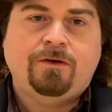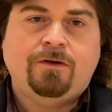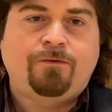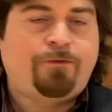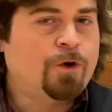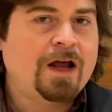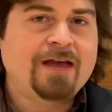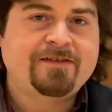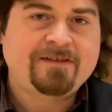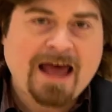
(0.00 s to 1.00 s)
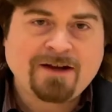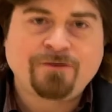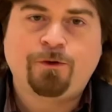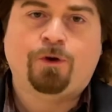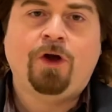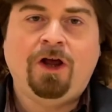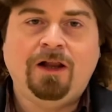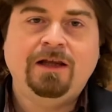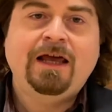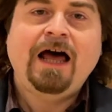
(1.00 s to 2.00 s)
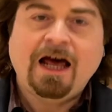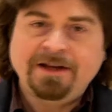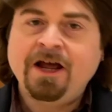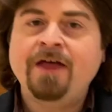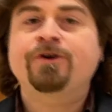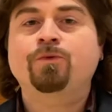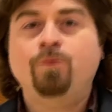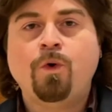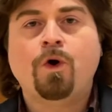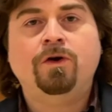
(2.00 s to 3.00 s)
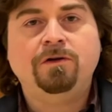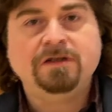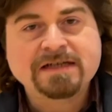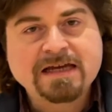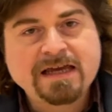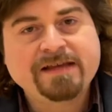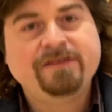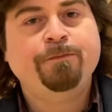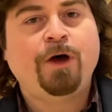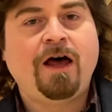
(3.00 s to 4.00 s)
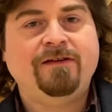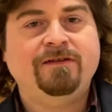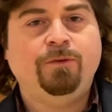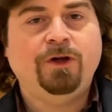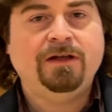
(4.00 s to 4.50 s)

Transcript: For us and for all, another world is possible.